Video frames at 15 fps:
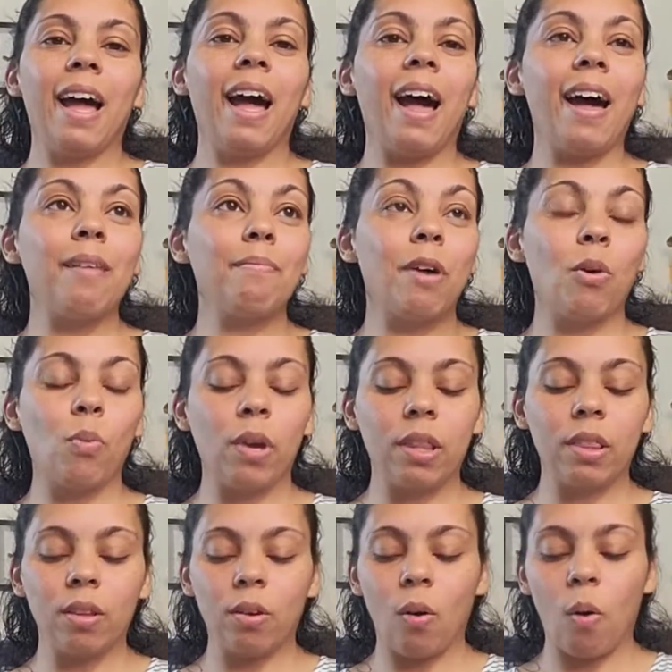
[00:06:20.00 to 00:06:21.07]
I have my
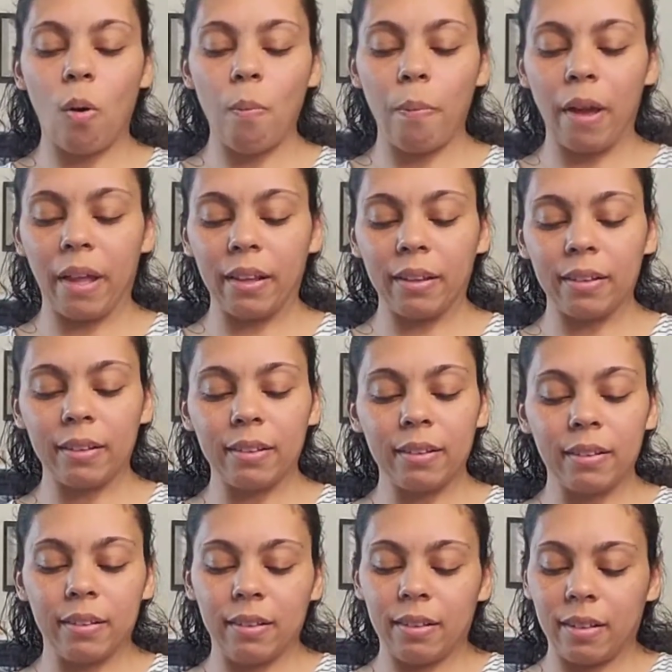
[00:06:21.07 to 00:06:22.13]
window open
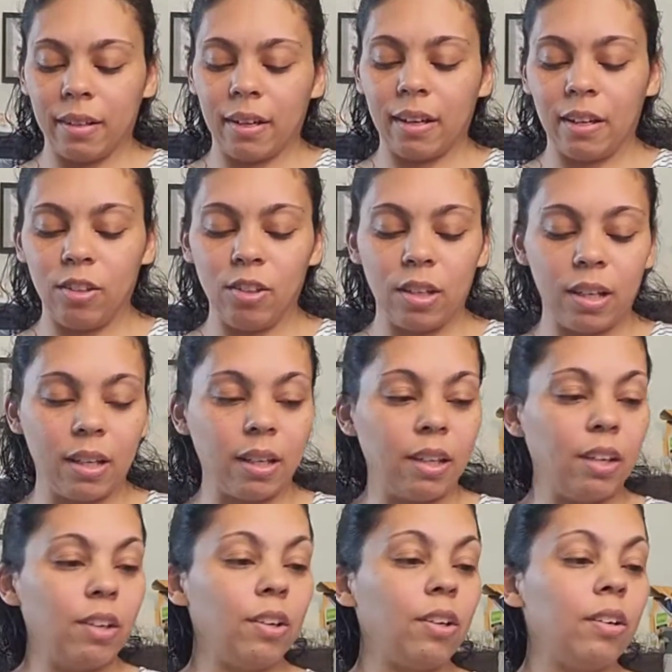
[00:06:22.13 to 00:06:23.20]
and you can
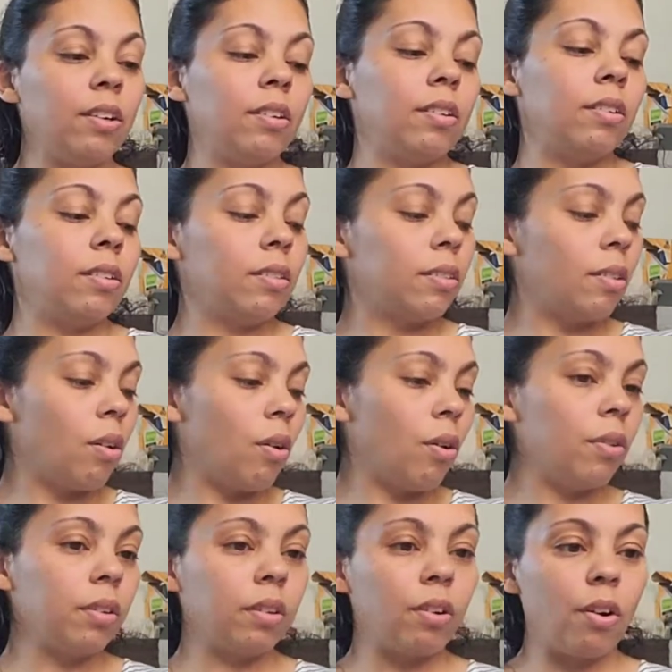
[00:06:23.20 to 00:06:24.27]
hear
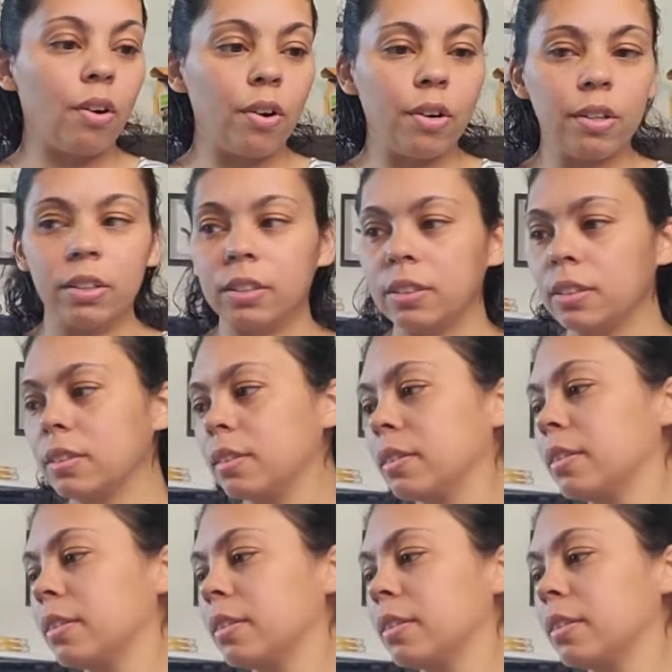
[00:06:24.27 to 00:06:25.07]
all the cars.